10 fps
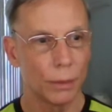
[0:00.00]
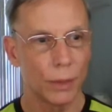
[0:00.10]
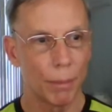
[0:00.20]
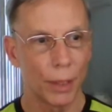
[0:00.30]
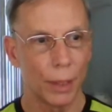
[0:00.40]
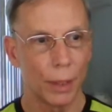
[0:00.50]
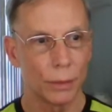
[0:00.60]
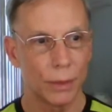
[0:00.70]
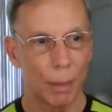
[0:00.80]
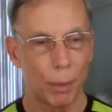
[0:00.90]
some of the
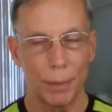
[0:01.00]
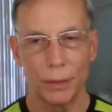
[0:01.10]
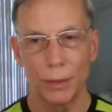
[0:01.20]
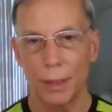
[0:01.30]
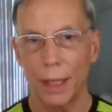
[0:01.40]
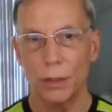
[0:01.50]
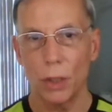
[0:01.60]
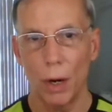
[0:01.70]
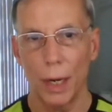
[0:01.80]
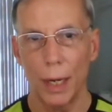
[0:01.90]
supplements that they
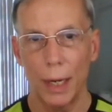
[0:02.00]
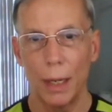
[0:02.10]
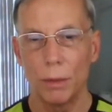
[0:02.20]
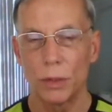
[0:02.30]
targeted,